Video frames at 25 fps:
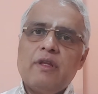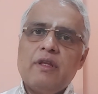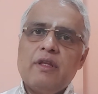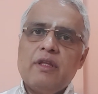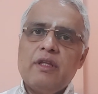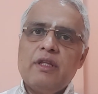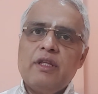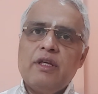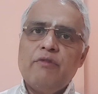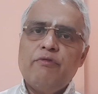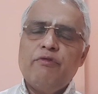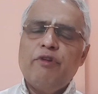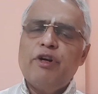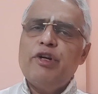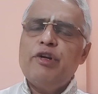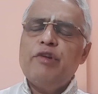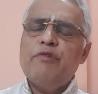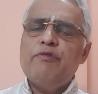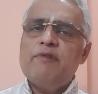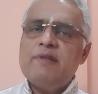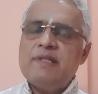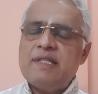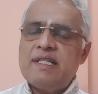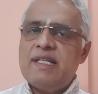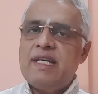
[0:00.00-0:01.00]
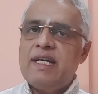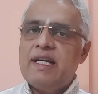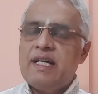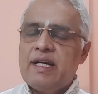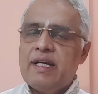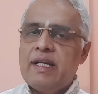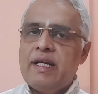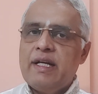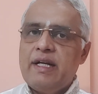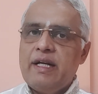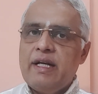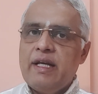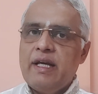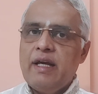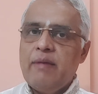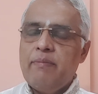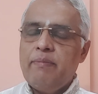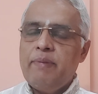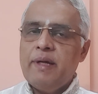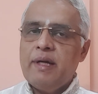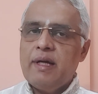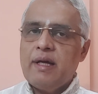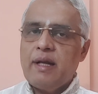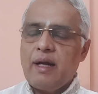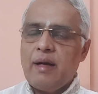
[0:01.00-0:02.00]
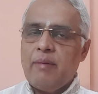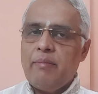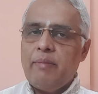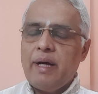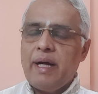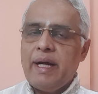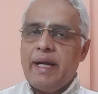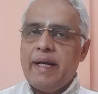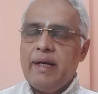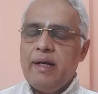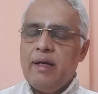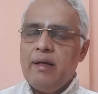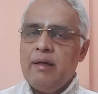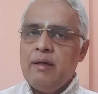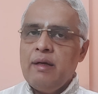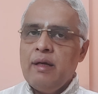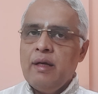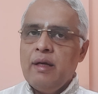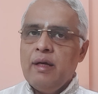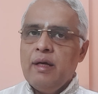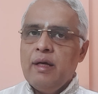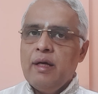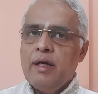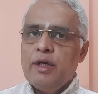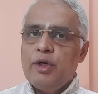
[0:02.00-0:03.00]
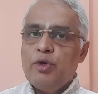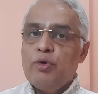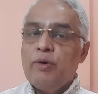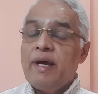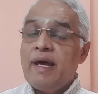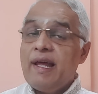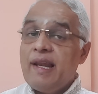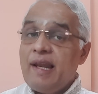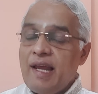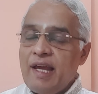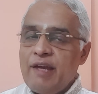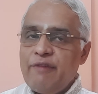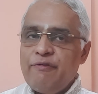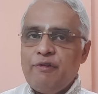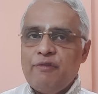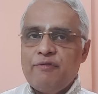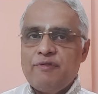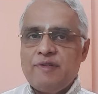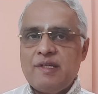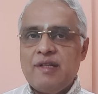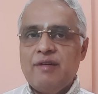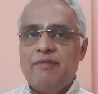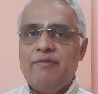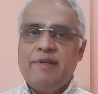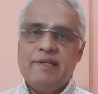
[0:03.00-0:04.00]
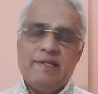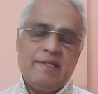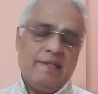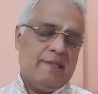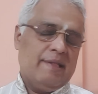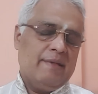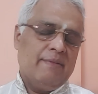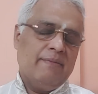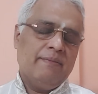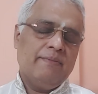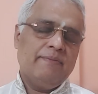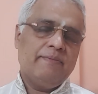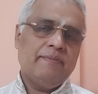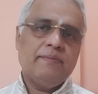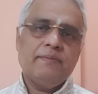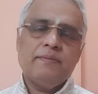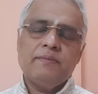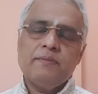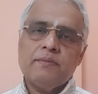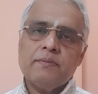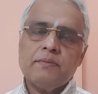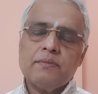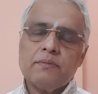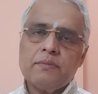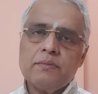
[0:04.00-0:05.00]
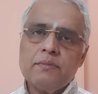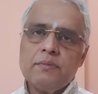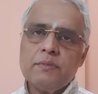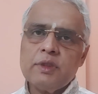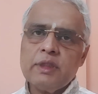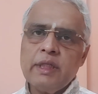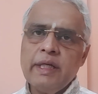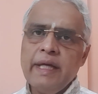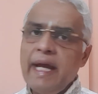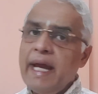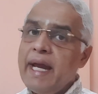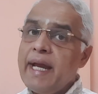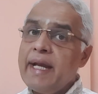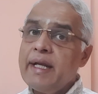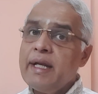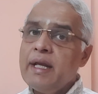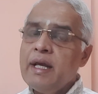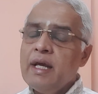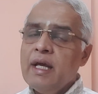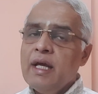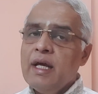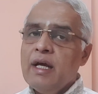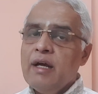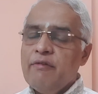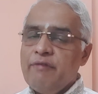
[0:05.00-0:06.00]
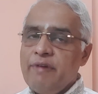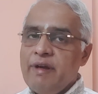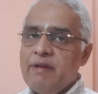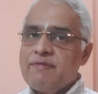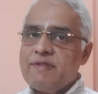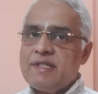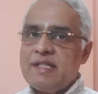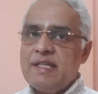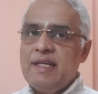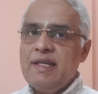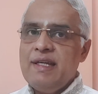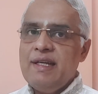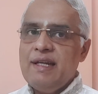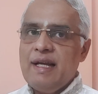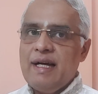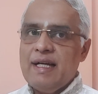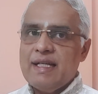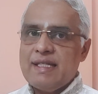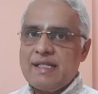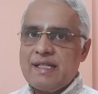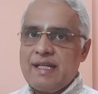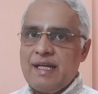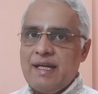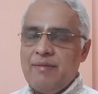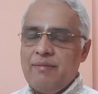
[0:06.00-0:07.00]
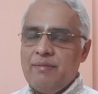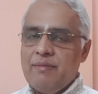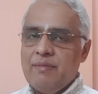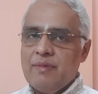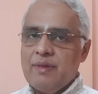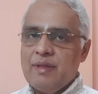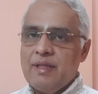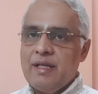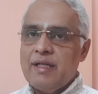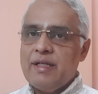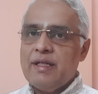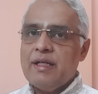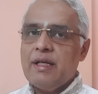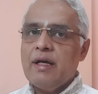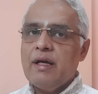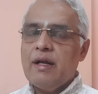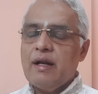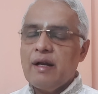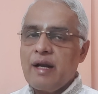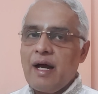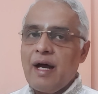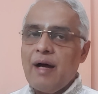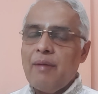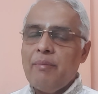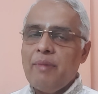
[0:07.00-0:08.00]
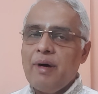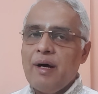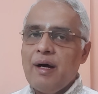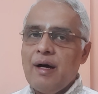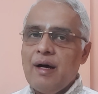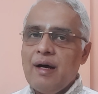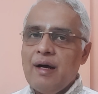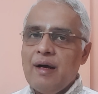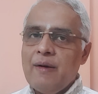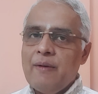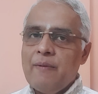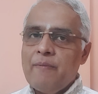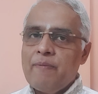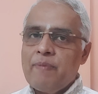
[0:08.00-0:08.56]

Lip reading: the wonderful sacred epic Ramayana to a life of service. And we have seen last time that Rama,